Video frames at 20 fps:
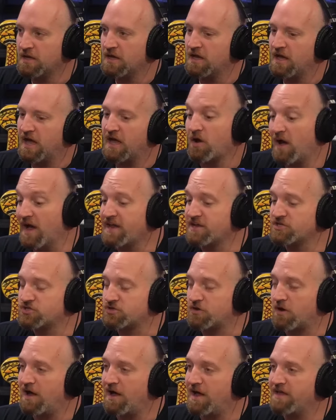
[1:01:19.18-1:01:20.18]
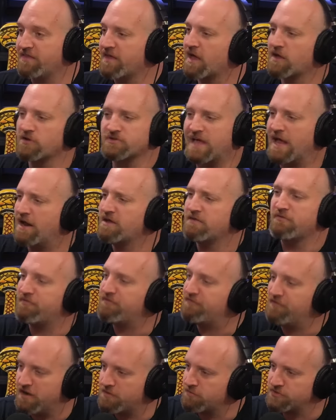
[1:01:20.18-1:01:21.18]
I can try. And the guy goes, I don't give a
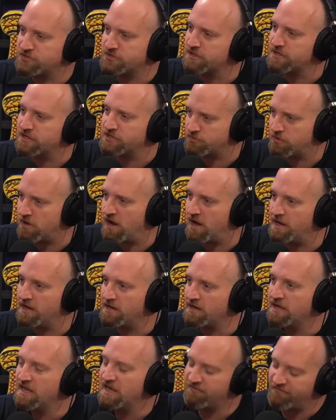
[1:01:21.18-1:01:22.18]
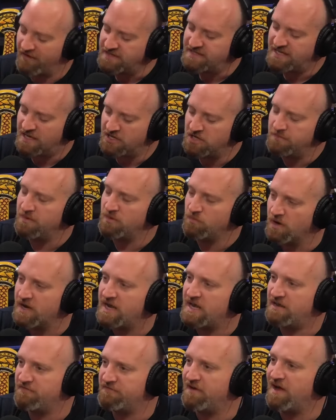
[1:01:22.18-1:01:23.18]
fuck what you're gonna try. If I tell you to be
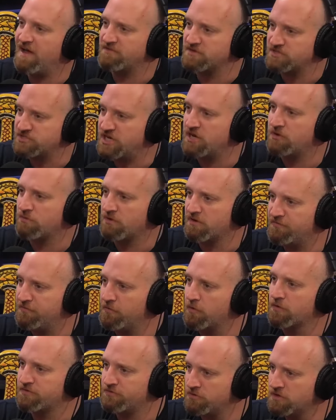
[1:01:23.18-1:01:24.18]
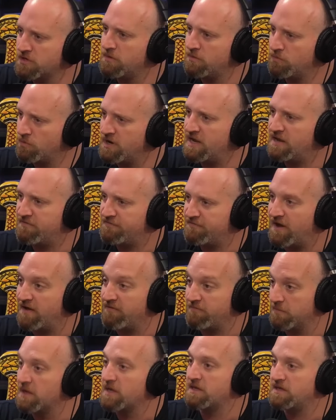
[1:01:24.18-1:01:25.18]
185 on January 4th, you're gonna be
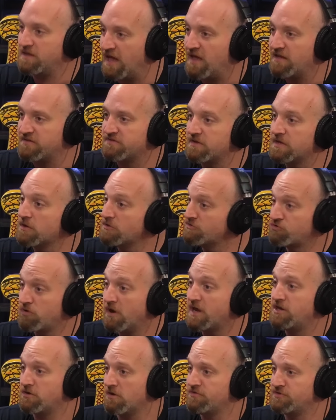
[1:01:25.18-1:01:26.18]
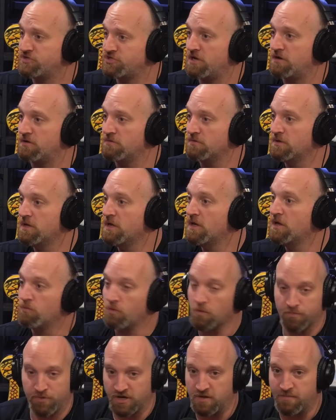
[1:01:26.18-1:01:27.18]
185. I'm like, yes. And he goes, great, you're on the show.
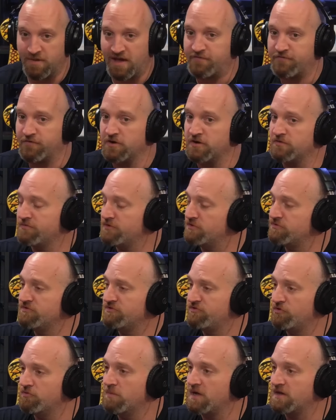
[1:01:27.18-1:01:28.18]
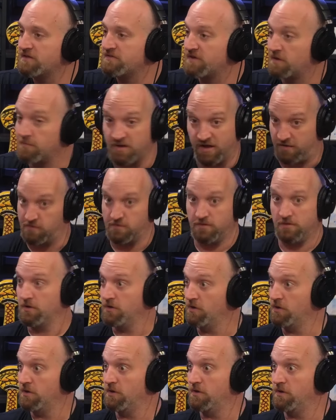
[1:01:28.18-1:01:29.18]
We'll bring you back for interviews in 2 months. And I'm like,
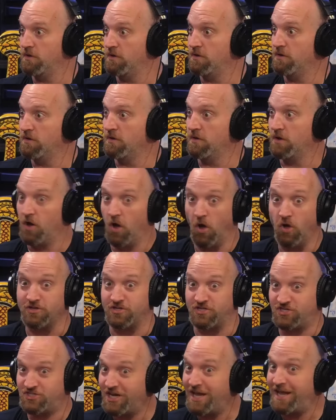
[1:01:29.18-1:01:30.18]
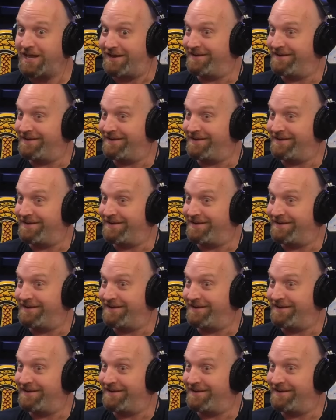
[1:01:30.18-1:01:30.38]
holy shit!